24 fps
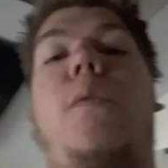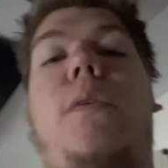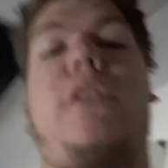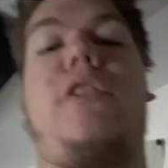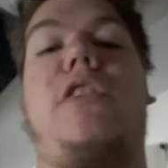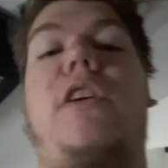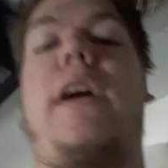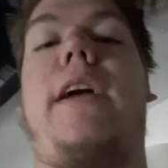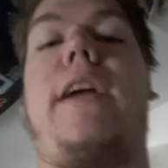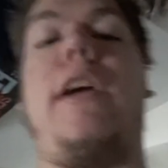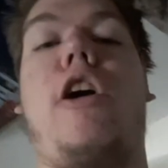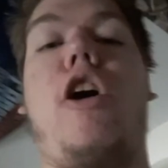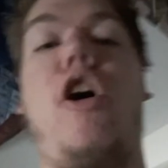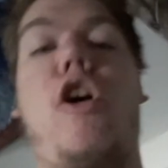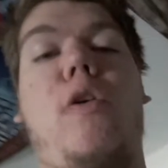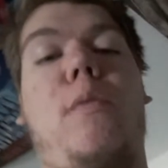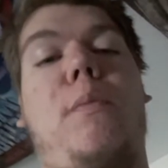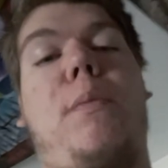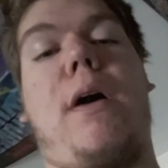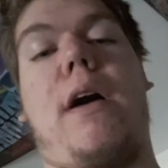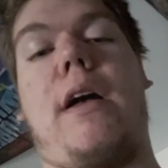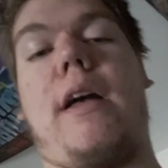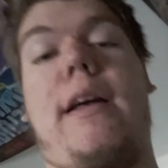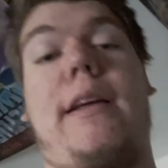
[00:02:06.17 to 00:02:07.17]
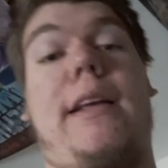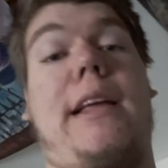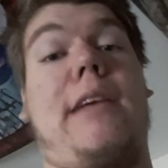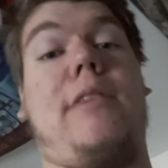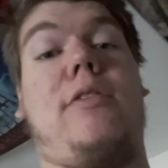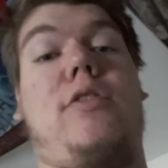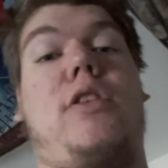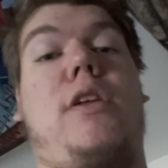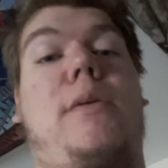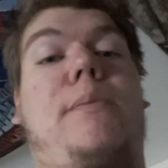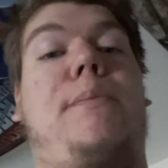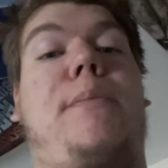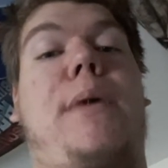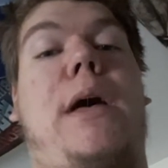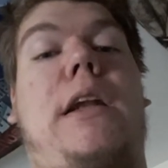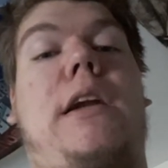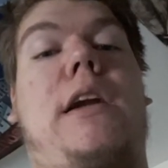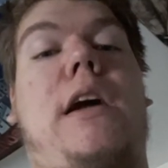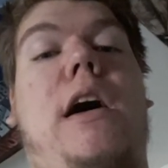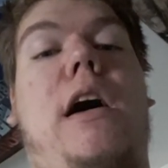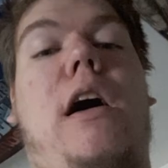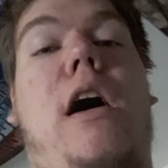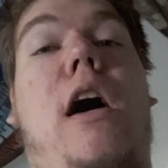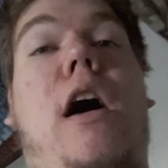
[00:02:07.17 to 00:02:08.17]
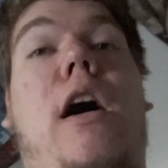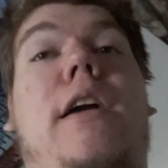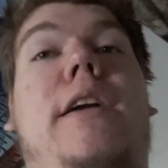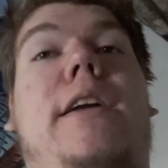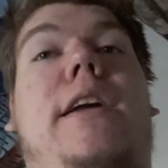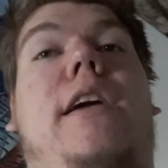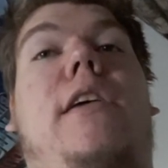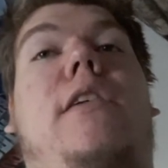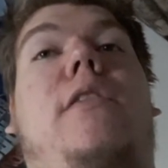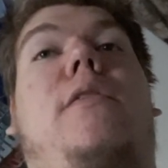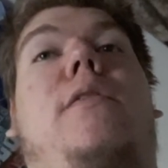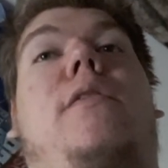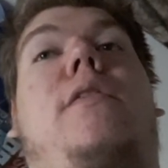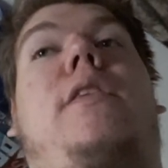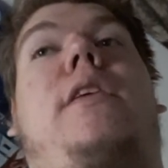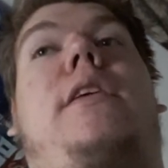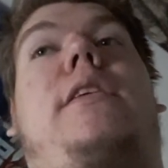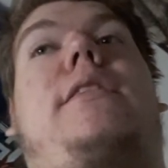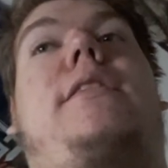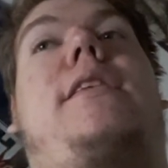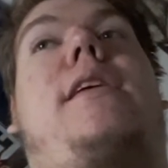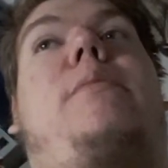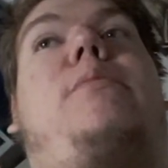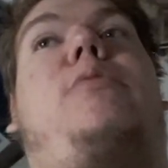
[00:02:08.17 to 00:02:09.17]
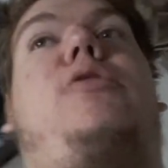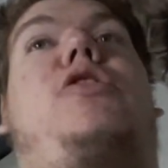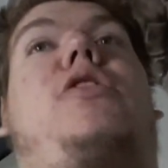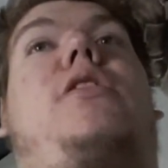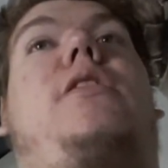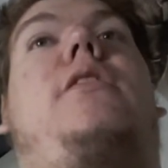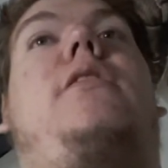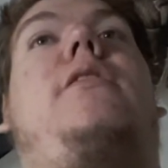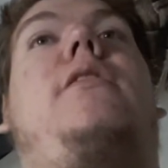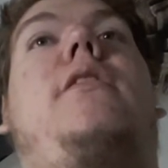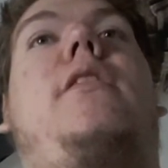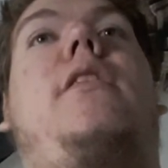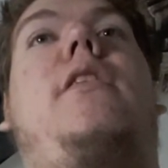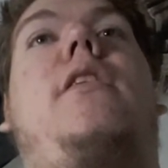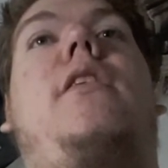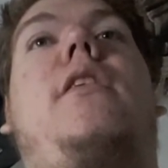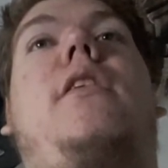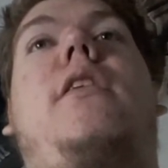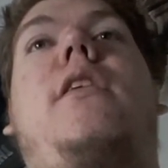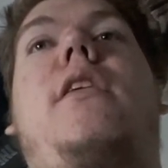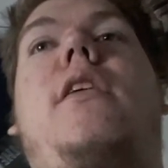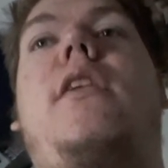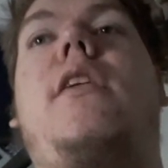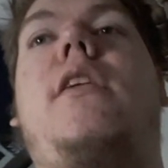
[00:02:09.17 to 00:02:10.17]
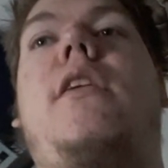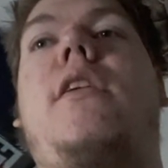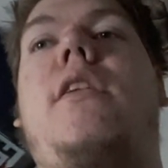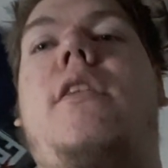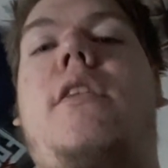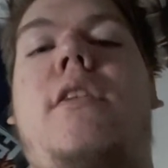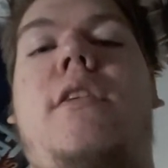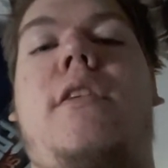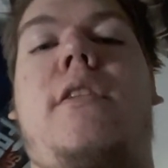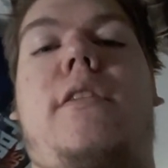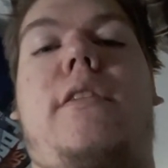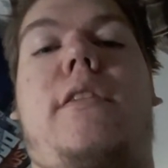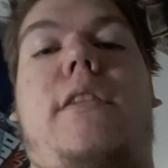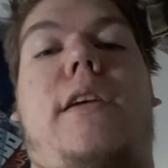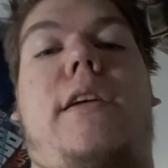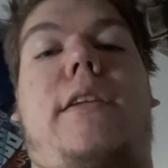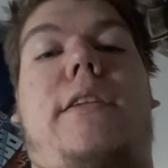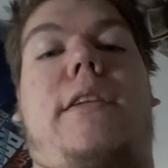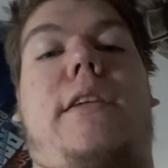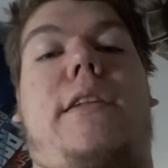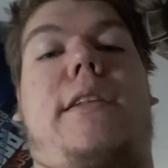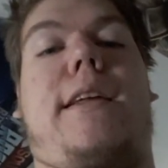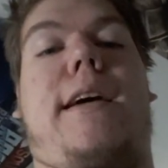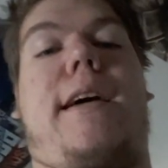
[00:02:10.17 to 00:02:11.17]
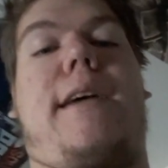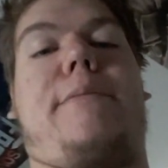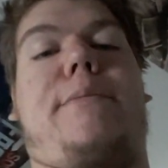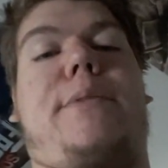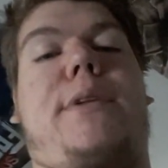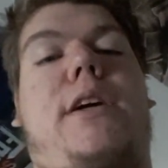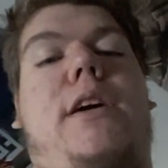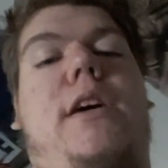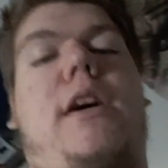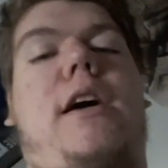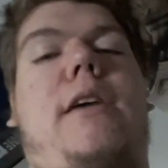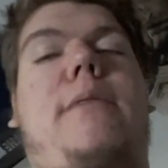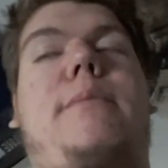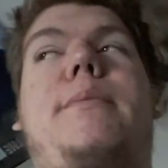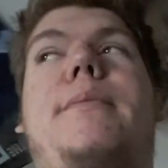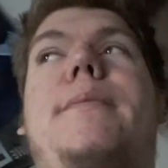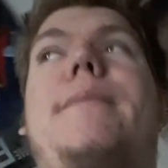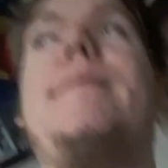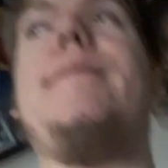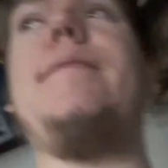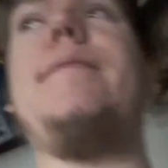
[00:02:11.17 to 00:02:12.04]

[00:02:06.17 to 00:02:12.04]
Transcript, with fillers: which I hope gives a better audio reception than the laptop.